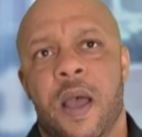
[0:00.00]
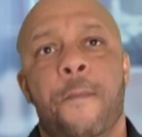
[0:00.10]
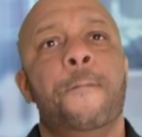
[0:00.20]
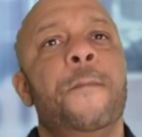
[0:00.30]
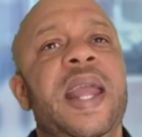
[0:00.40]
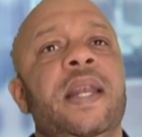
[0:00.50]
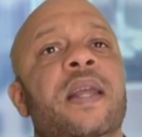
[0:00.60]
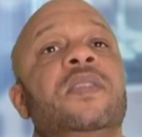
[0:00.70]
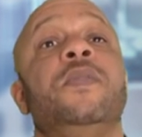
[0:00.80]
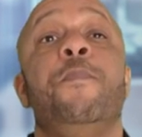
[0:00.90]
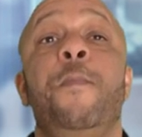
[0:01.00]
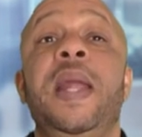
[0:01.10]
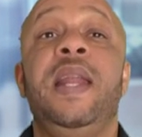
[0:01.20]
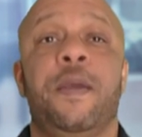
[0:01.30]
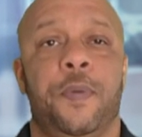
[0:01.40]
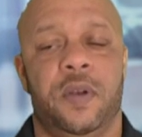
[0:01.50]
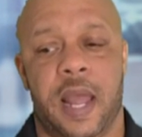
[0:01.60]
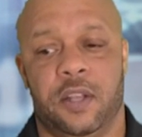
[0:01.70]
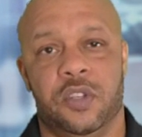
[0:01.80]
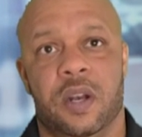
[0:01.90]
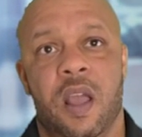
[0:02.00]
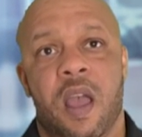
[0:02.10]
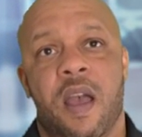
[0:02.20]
maintenance, media protection,